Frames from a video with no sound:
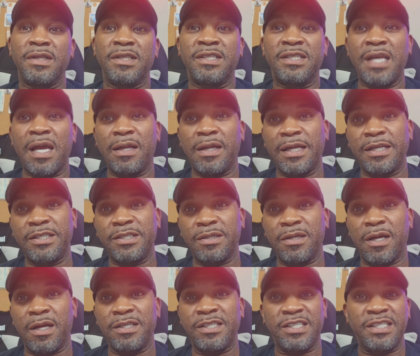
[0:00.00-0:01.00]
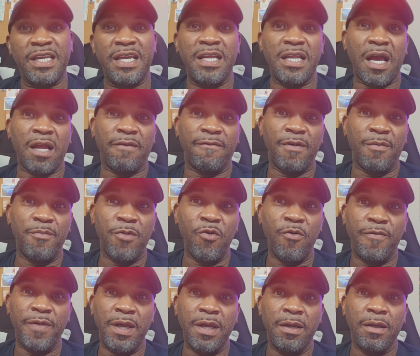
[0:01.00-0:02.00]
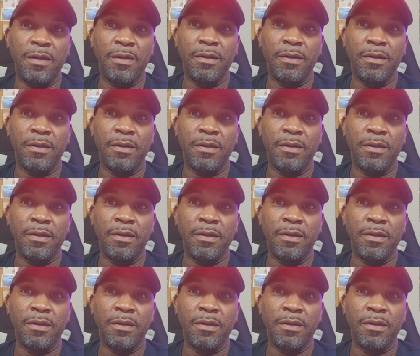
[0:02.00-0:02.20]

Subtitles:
sounds like a scene out of a movie.